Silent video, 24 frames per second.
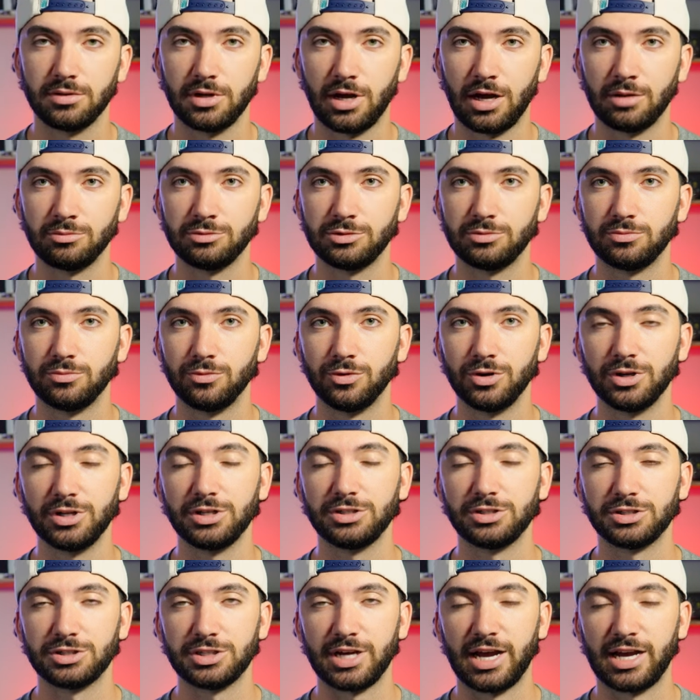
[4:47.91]
I'm really
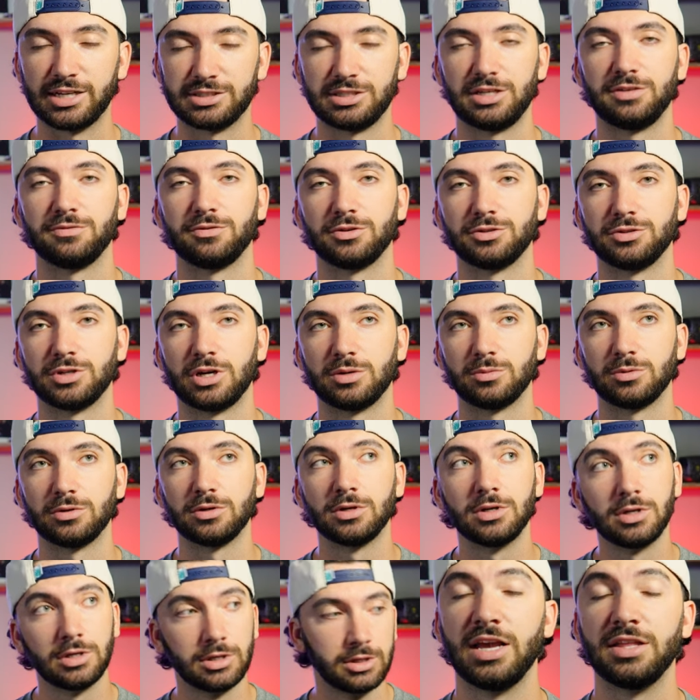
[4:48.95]
just asking for trouble.